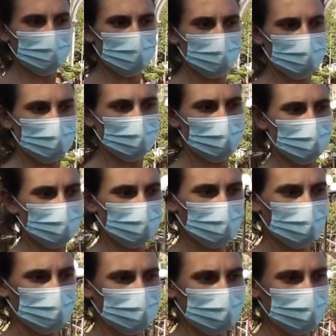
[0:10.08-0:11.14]

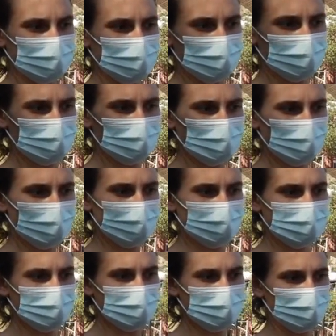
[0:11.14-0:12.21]

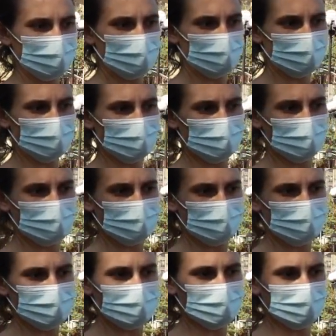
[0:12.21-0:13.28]

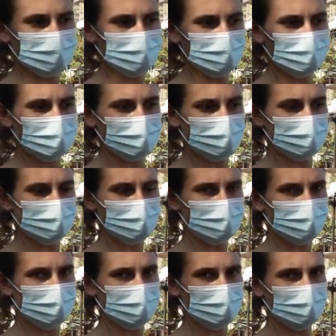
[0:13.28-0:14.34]

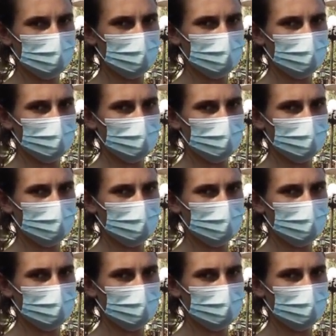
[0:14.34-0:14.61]
[no speech]